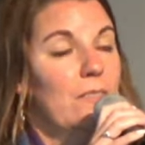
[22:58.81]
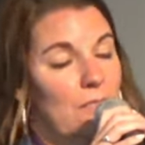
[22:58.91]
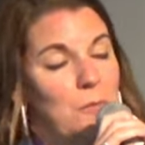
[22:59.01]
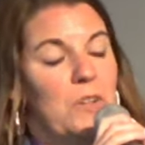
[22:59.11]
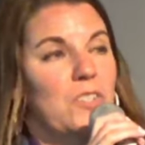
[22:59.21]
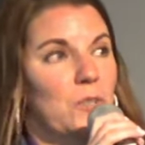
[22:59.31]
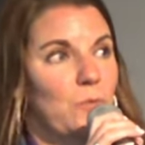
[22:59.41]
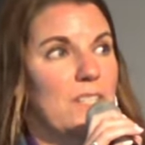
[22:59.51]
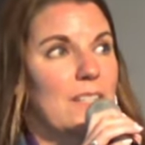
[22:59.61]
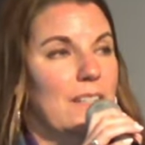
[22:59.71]
especially
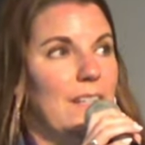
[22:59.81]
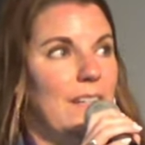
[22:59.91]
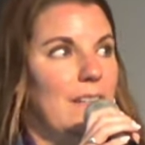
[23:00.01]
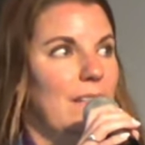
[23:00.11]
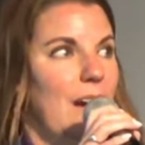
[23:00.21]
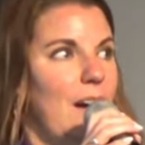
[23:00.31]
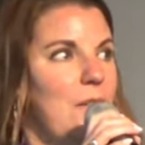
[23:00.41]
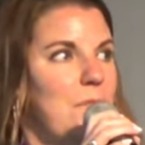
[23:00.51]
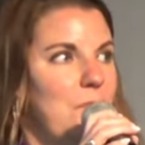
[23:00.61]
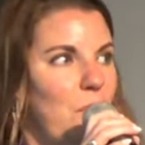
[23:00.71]
recently,
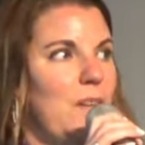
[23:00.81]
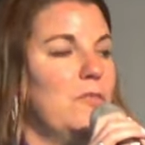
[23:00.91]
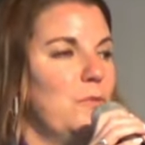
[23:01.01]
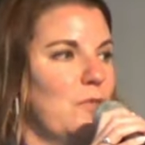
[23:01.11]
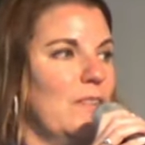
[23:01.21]
even over